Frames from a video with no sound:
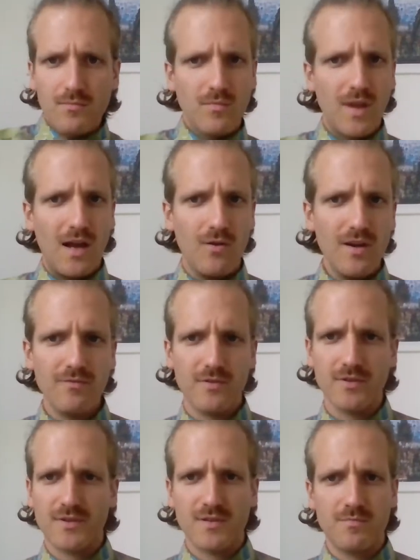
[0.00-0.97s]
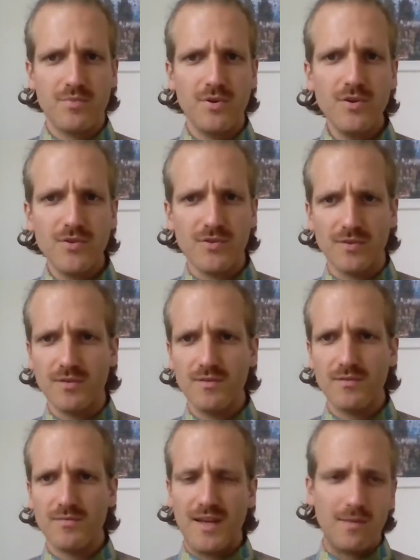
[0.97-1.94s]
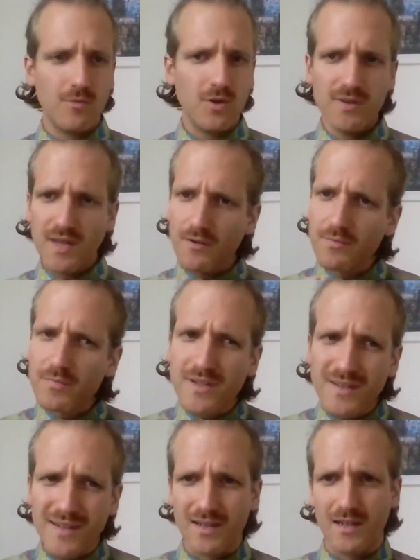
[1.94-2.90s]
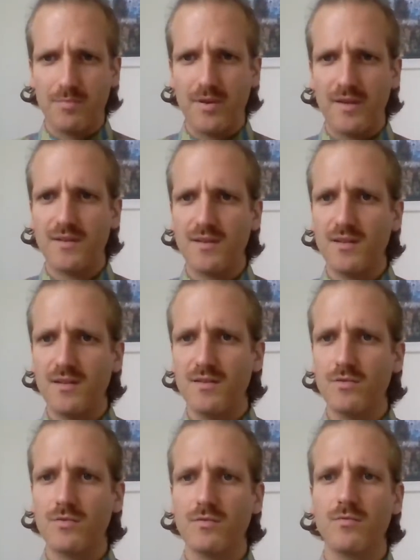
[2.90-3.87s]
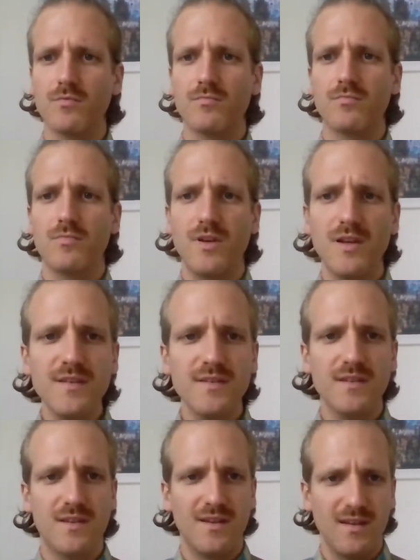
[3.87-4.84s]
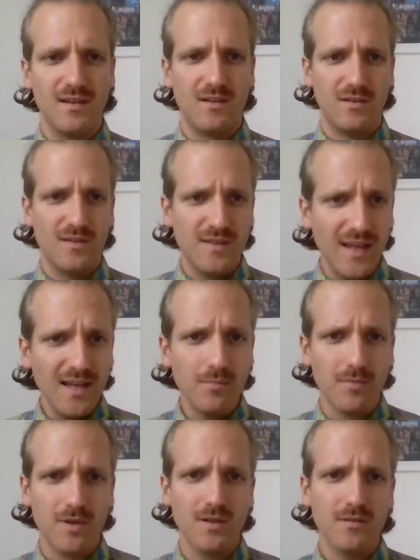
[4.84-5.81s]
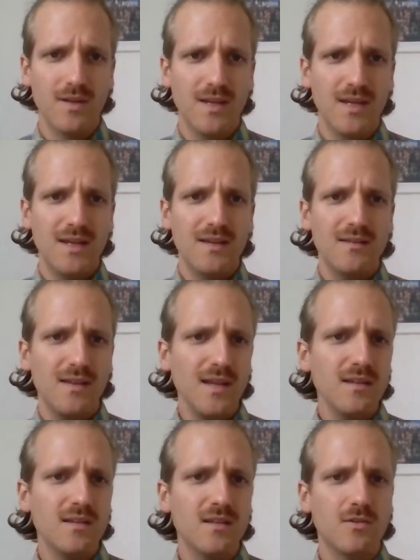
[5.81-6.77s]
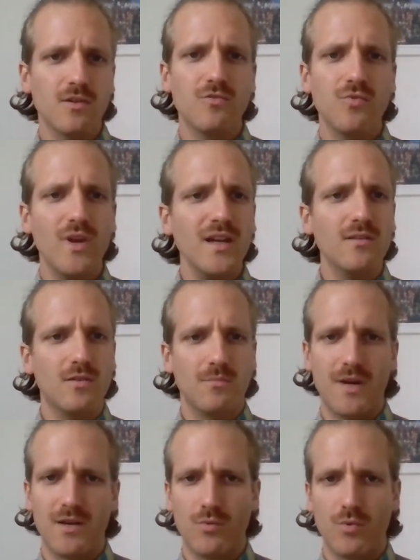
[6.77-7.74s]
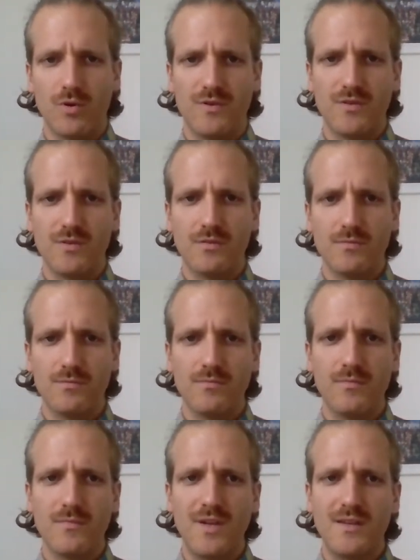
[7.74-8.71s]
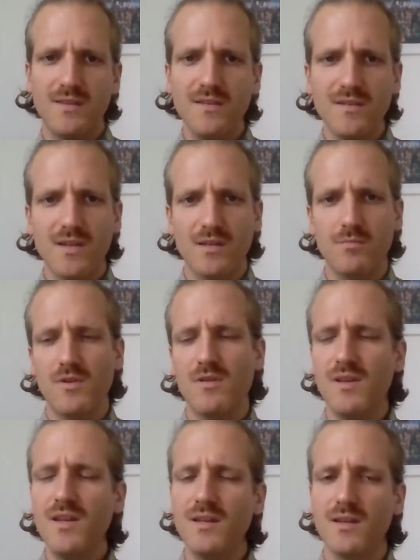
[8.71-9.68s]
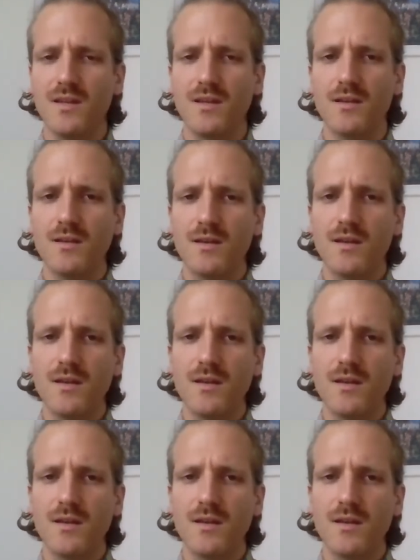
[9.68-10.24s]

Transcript: However, the persons, and I'm not doubting their capacity to listen and understand me, they did not react on my words. And this got me thinking